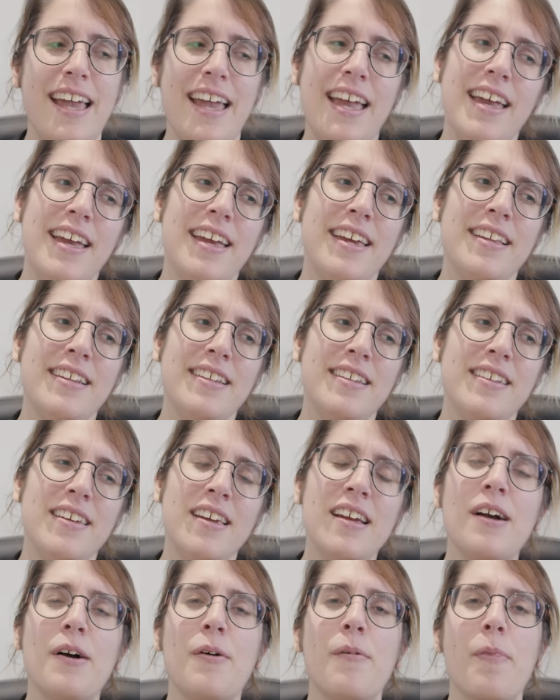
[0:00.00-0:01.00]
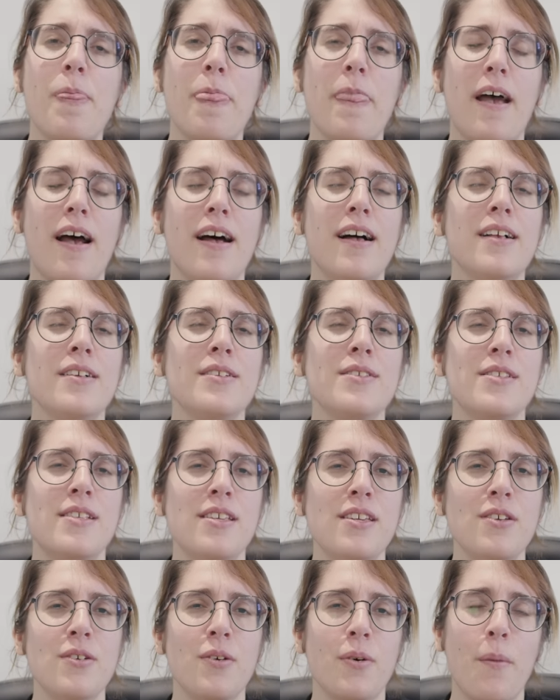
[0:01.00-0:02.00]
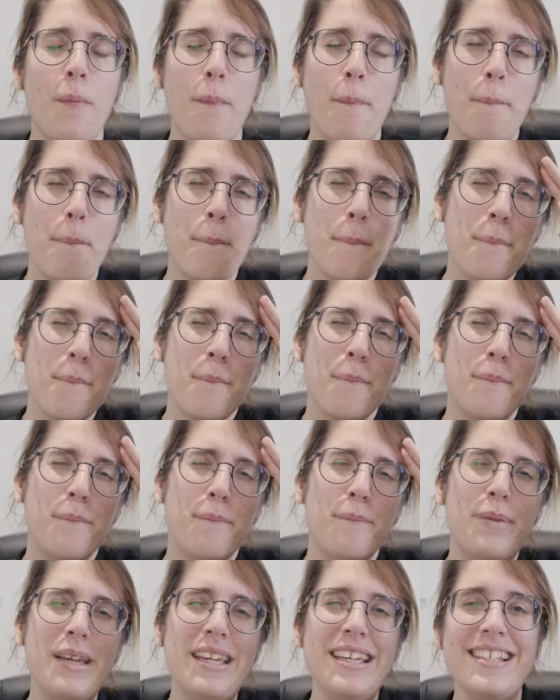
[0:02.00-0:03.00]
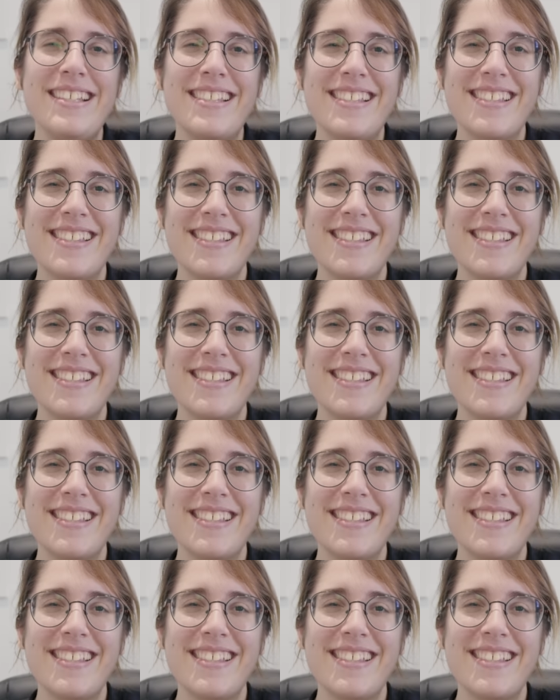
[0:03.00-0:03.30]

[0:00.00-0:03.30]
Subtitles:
And yeah, I'll see you. Peace.